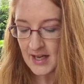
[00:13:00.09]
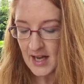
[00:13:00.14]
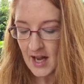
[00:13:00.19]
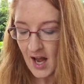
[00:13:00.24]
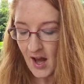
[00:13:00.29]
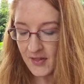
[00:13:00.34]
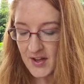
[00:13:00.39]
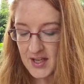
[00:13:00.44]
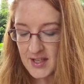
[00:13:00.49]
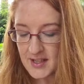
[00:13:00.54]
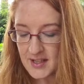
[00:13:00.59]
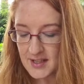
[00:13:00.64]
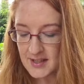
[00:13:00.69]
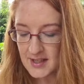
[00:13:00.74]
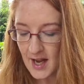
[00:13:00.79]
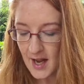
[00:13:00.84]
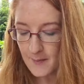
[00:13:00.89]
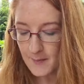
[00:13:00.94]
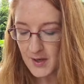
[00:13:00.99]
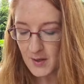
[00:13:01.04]
I think,
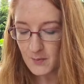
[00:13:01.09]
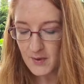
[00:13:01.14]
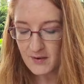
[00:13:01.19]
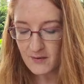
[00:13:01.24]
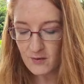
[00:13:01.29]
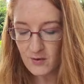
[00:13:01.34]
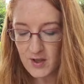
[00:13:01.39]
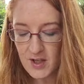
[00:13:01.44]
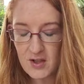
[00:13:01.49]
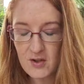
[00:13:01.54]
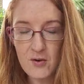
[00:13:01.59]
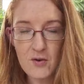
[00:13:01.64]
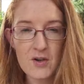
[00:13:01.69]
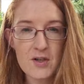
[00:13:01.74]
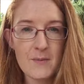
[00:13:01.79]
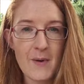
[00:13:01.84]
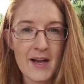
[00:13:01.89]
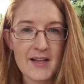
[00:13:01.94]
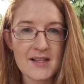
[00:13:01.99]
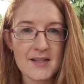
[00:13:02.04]
Dami, we've already talked
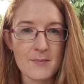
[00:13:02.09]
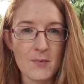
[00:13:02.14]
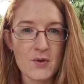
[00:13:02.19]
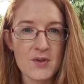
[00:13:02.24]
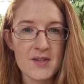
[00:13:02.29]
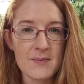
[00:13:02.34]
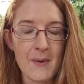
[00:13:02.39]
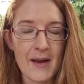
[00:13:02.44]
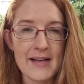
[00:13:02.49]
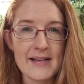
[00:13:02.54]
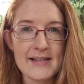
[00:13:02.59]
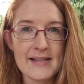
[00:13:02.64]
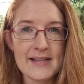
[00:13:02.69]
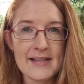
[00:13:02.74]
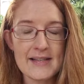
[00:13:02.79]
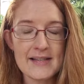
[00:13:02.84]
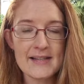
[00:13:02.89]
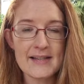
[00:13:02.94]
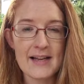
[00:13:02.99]
about small spaces,